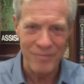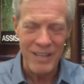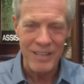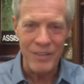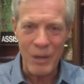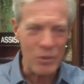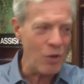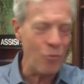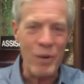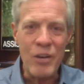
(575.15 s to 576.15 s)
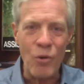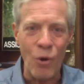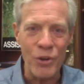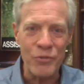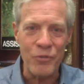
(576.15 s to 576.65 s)
There was no recourse
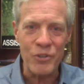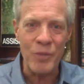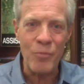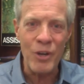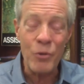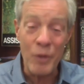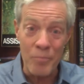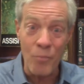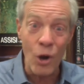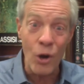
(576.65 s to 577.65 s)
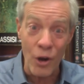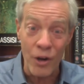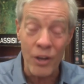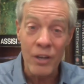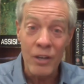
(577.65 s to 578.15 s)
for someone who had murdered
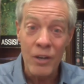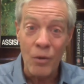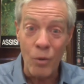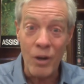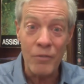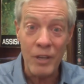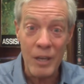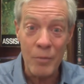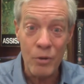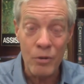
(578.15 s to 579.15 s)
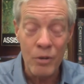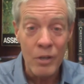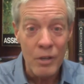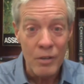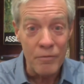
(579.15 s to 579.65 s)
one of the Hebrew
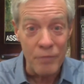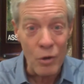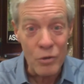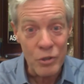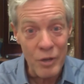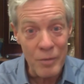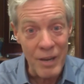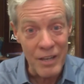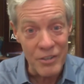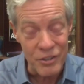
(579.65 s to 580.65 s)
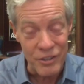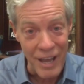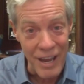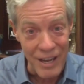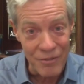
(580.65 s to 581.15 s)
folks who had been
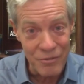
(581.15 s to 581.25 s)
enslaved.